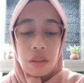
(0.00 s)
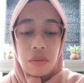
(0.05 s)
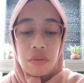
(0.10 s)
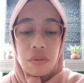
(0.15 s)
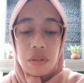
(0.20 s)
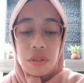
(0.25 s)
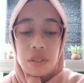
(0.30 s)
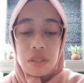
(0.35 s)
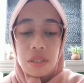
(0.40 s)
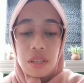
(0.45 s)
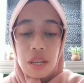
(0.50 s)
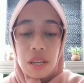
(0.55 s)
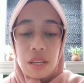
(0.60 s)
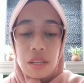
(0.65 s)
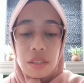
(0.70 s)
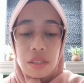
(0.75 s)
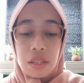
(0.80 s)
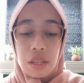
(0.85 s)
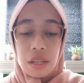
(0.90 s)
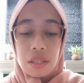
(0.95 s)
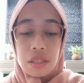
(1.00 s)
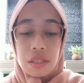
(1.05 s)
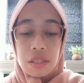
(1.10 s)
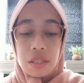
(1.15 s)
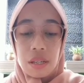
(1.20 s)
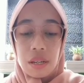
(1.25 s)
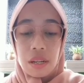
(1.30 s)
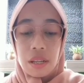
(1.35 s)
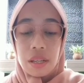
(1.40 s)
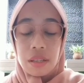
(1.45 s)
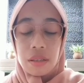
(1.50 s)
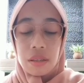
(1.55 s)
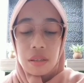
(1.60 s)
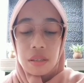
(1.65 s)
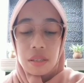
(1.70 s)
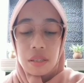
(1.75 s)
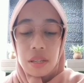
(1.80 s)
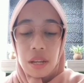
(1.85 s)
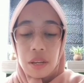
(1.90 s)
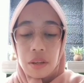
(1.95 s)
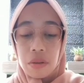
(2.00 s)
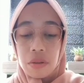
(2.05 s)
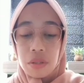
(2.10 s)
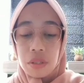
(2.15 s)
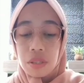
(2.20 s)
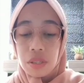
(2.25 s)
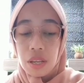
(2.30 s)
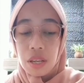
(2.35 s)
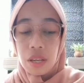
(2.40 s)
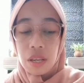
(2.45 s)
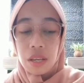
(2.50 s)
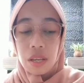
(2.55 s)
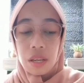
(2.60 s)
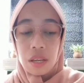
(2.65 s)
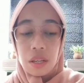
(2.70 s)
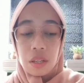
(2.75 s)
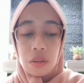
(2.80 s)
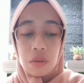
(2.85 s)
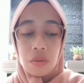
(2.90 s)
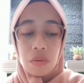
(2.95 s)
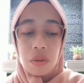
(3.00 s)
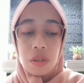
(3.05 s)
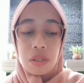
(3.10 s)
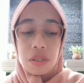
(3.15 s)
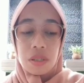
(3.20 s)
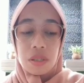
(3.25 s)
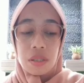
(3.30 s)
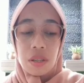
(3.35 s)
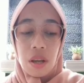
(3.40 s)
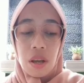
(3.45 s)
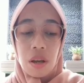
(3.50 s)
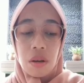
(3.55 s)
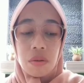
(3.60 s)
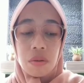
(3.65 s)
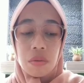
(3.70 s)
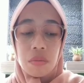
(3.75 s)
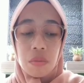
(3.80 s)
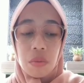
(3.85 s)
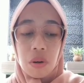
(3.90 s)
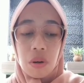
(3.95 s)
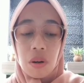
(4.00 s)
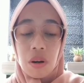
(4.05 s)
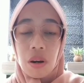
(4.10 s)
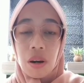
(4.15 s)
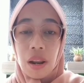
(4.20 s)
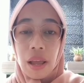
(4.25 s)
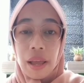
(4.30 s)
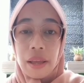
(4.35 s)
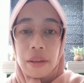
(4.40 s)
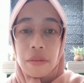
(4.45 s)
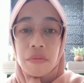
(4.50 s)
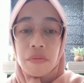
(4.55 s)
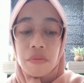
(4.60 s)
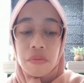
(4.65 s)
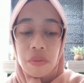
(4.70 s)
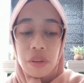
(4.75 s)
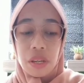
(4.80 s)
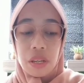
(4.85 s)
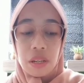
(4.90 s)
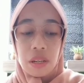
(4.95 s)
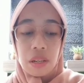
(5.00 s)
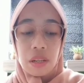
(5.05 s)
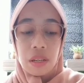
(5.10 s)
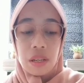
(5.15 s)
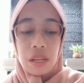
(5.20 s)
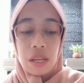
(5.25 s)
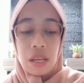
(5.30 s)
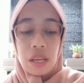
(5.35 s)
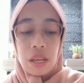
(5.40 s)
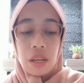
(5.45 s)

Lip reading: If you say just the letters that you see, it will sound more like feel.